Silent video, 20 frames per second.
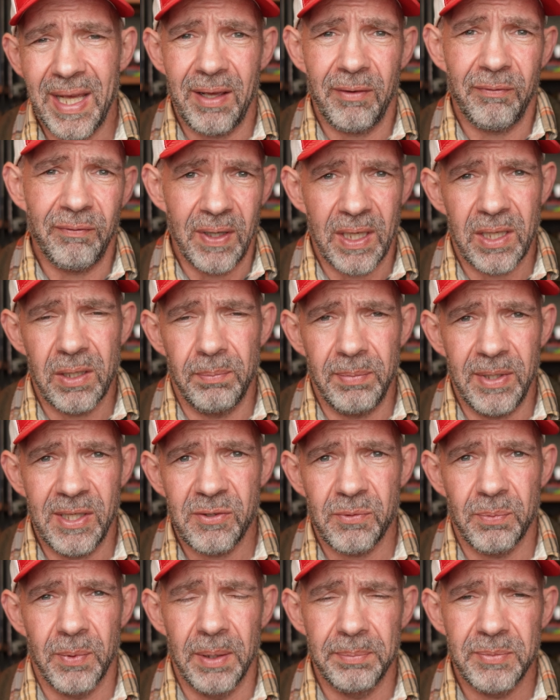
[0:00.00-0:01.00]
if it could be
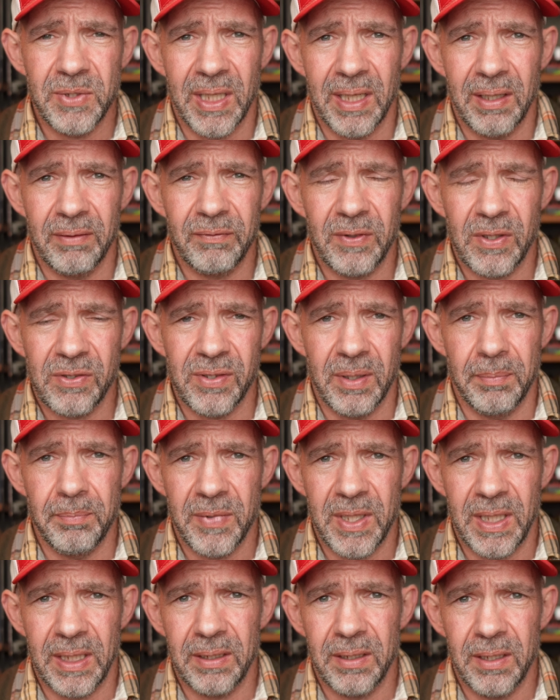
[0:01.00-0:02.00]
swapped out for
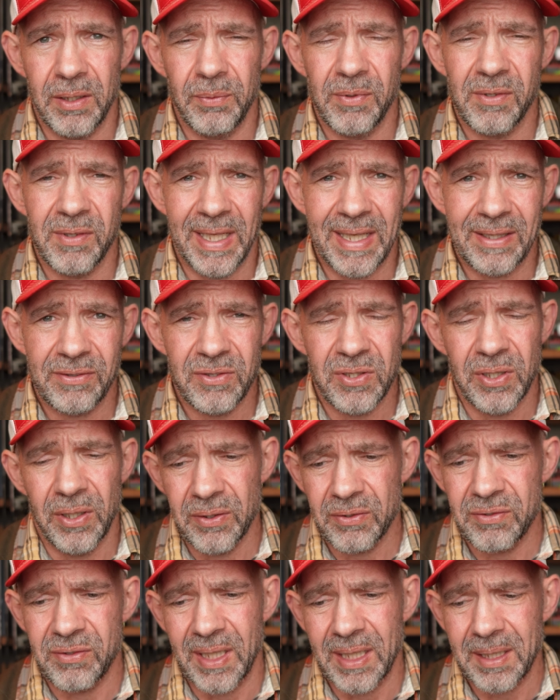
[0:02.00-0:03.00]
something that was less
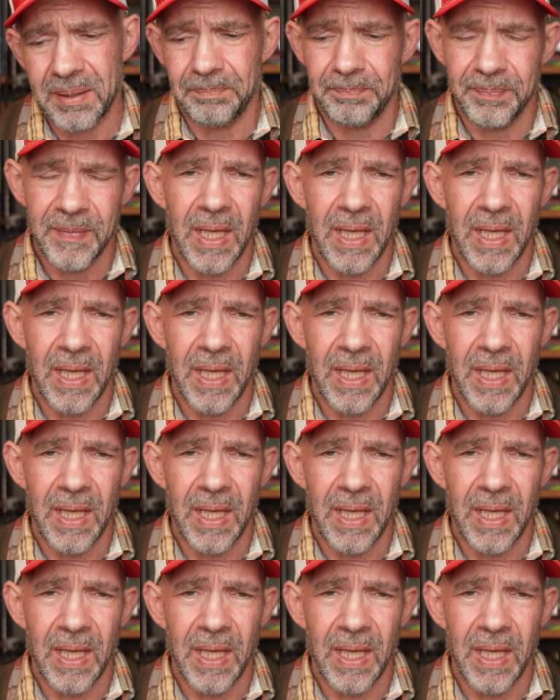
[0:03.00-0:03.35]
toxic.